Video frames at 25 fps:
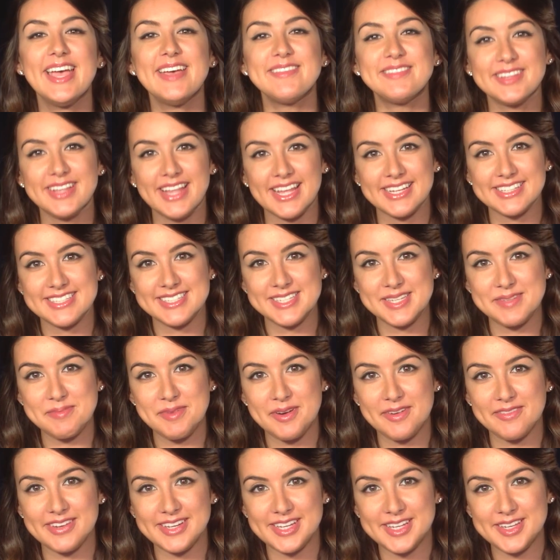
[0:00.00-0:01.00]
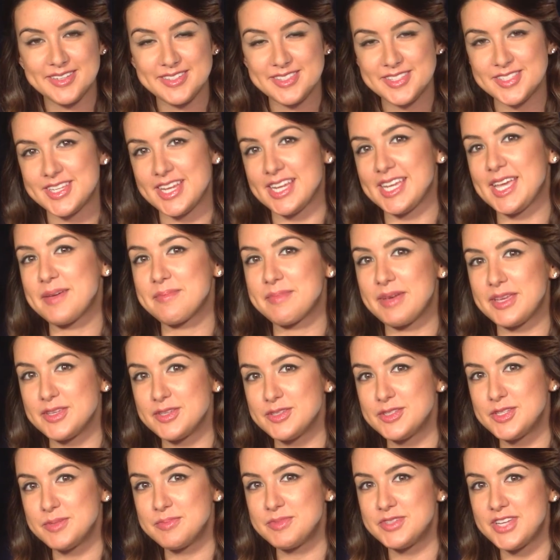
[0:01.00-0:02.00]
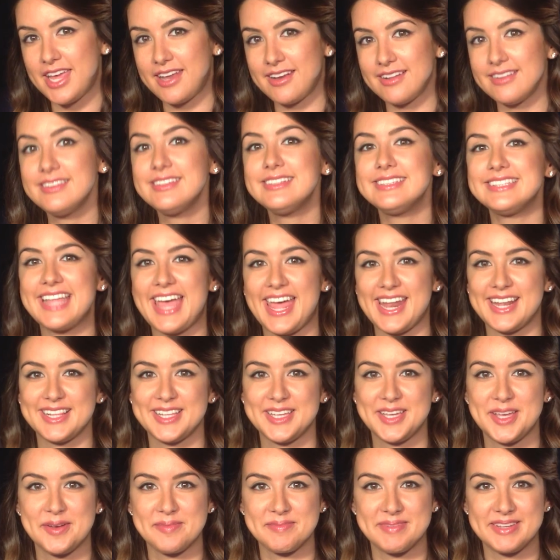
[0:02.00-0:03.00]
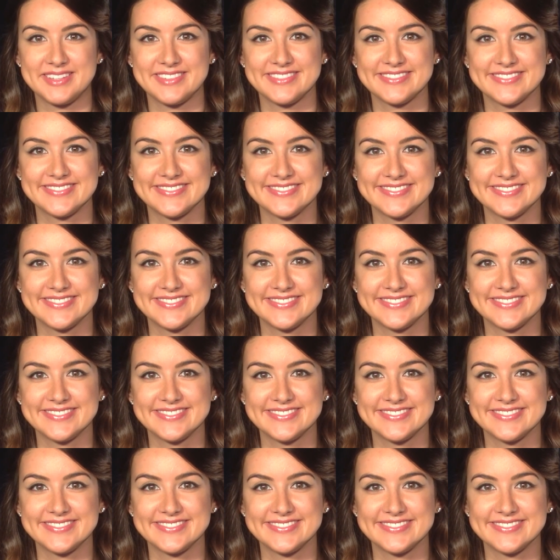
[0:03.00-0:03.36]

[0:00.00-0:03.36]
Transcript: If you'd like to see more videos, check out my YouTube channel, Natalie Oman.